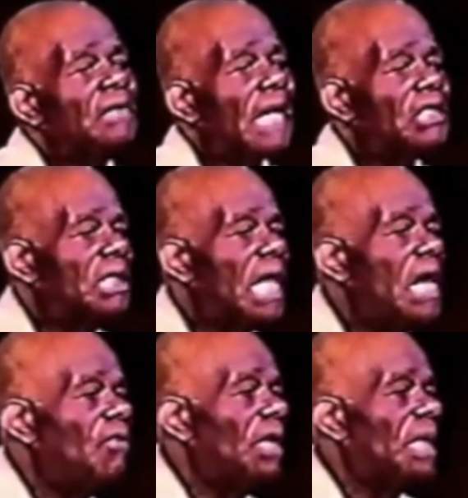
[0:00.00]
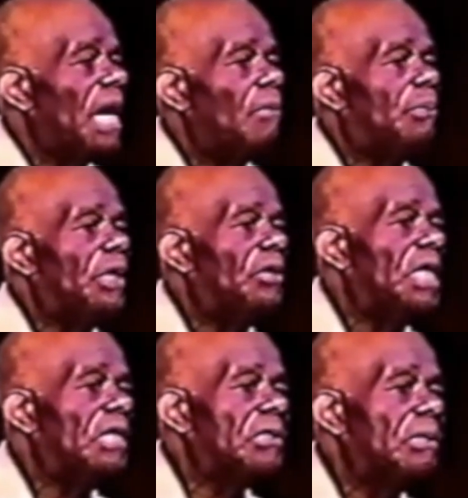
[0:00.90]
their slavery and their
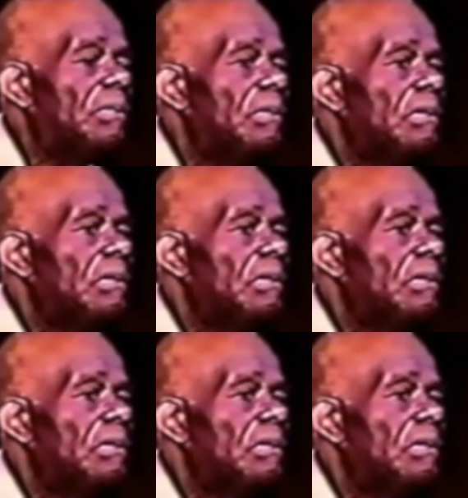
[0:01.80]
imperialism.